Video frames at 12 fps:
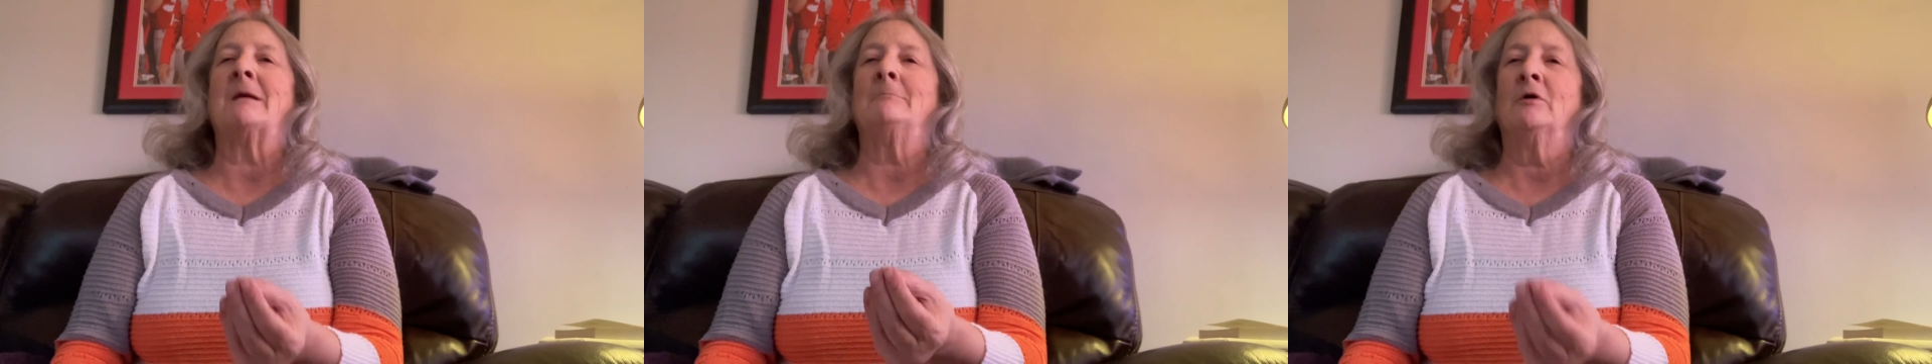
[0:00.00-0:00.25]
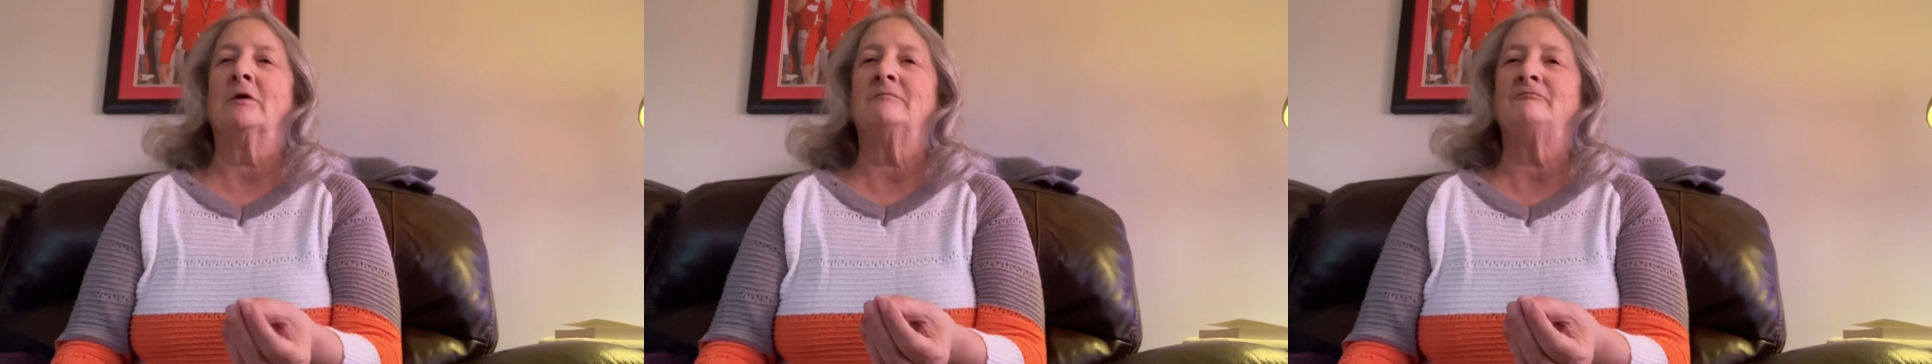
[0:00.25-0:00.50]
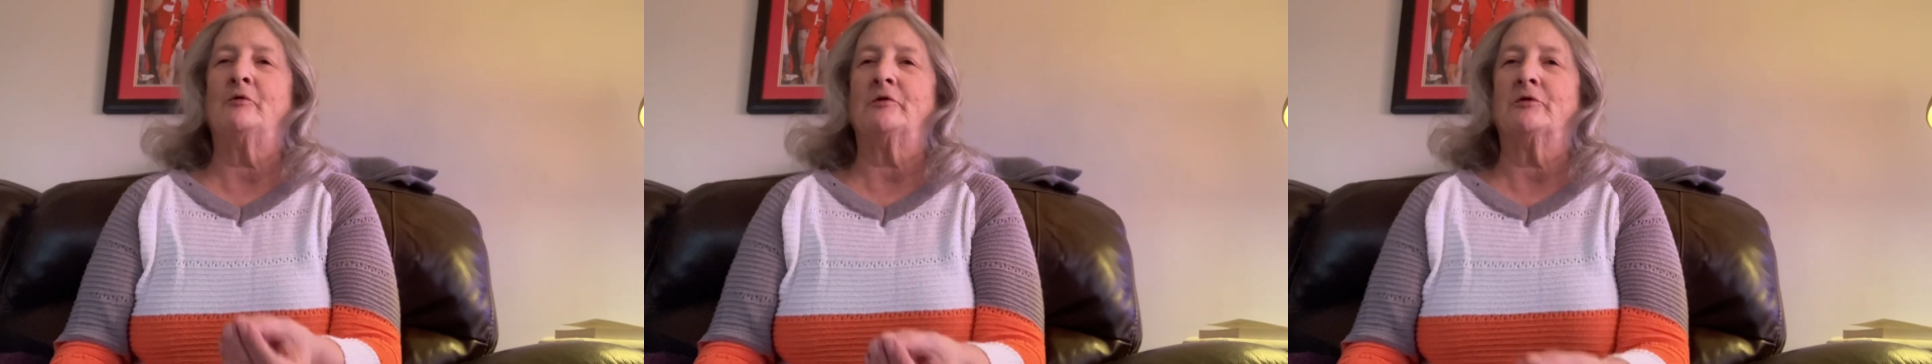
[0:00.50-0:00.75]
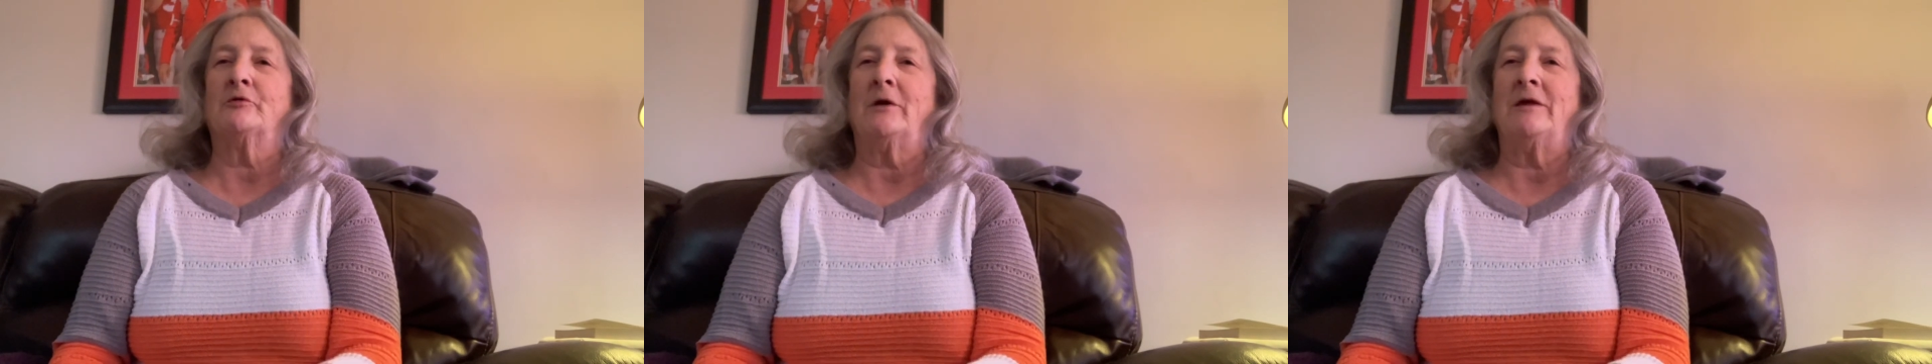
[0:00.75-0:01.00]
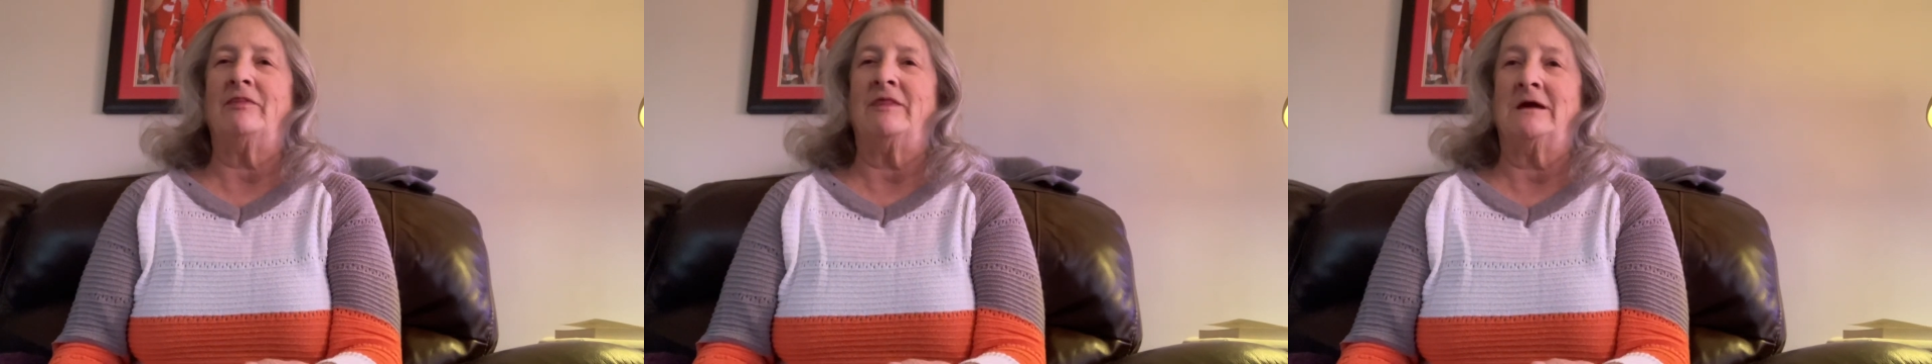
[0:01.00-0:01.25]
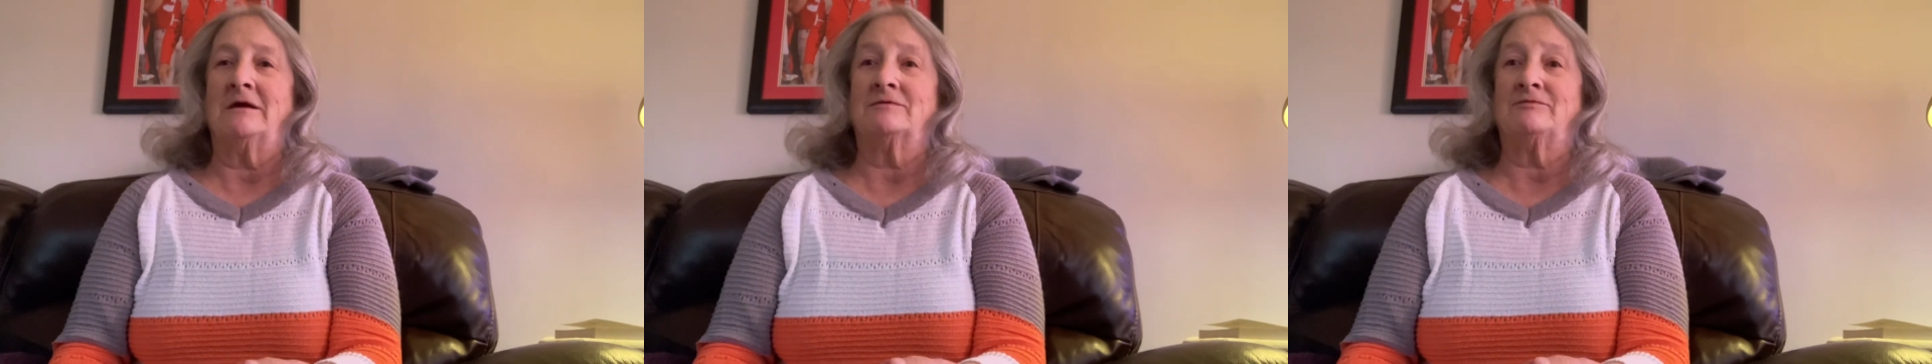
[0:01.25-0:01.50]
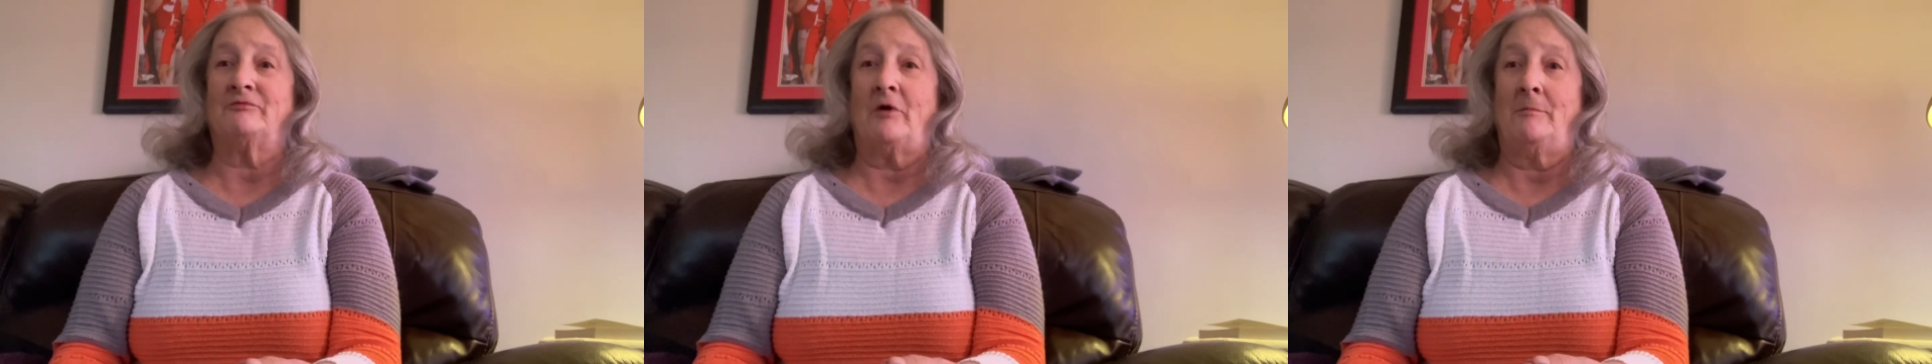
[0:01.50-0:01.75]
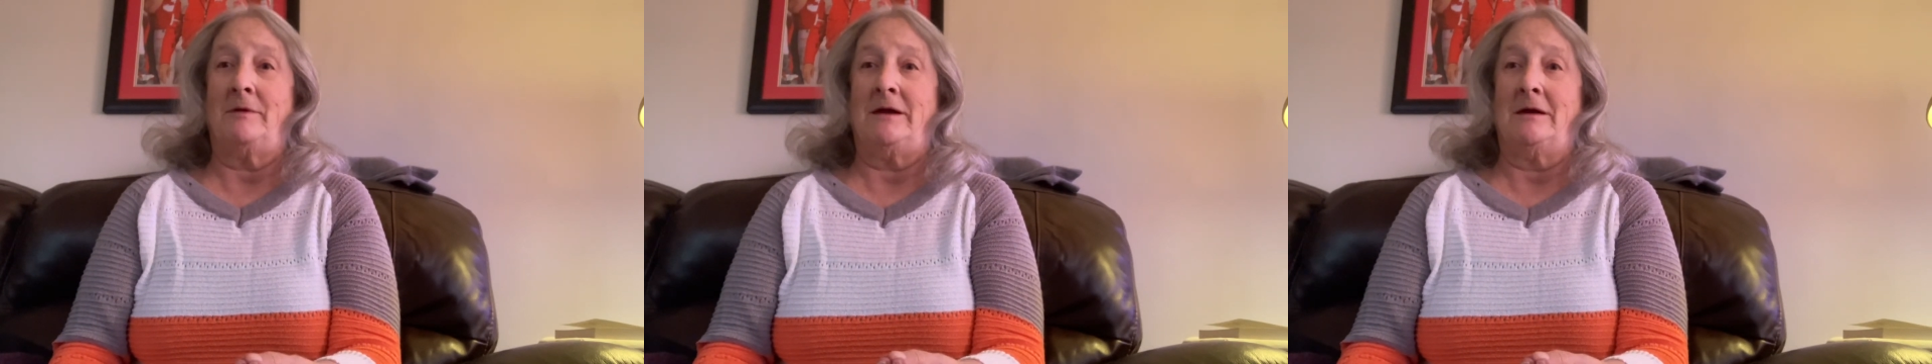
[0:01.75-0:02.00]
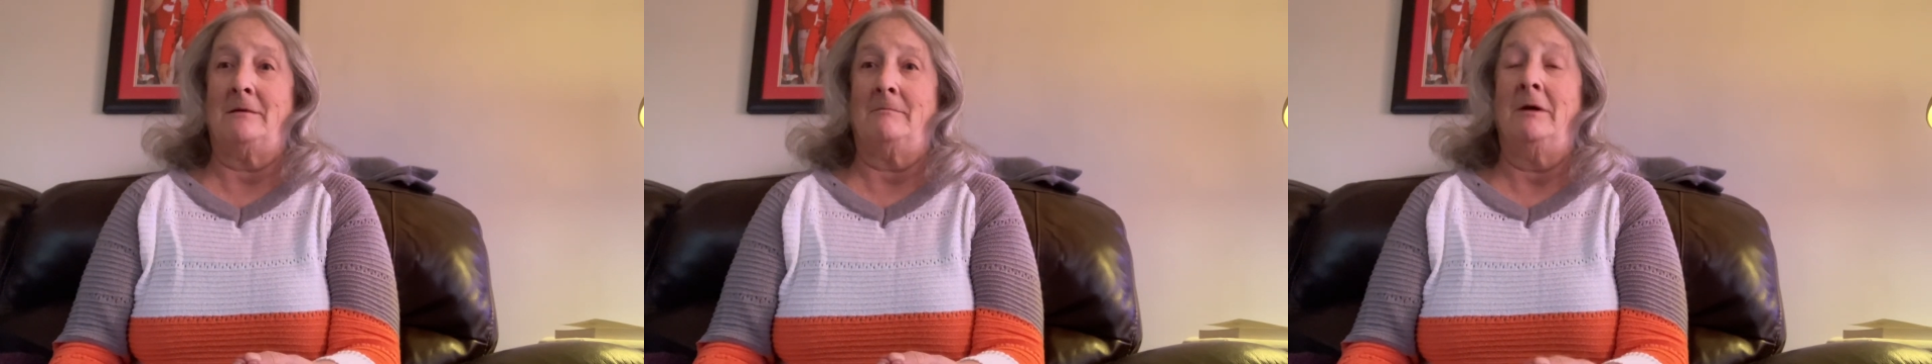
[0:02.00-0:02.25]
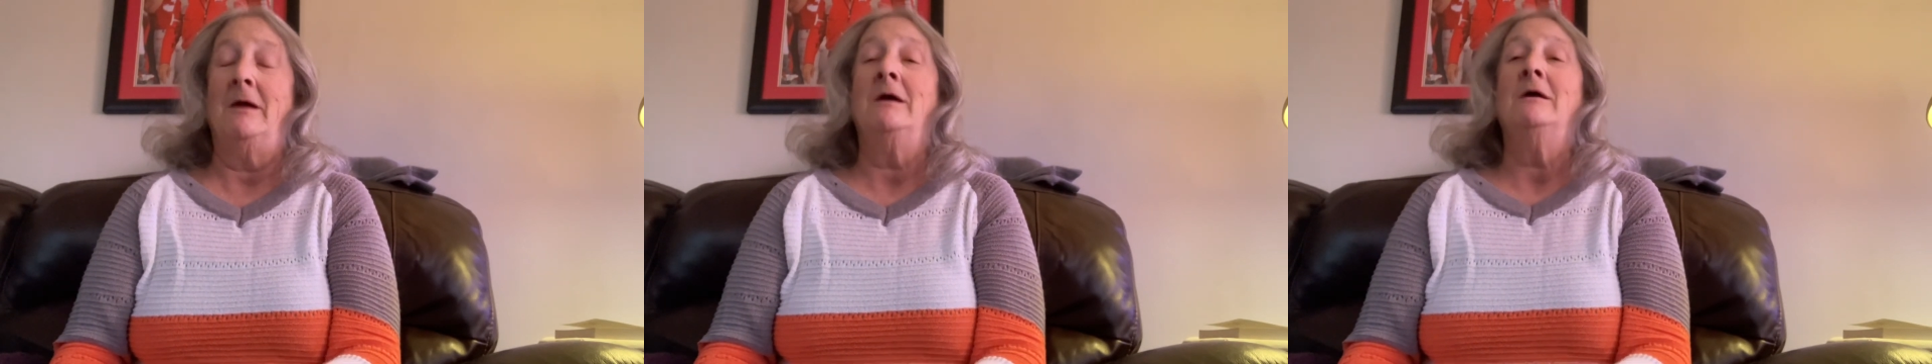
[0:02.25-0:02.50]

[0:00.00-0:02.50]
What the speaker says: I'm looking forward to great things from him.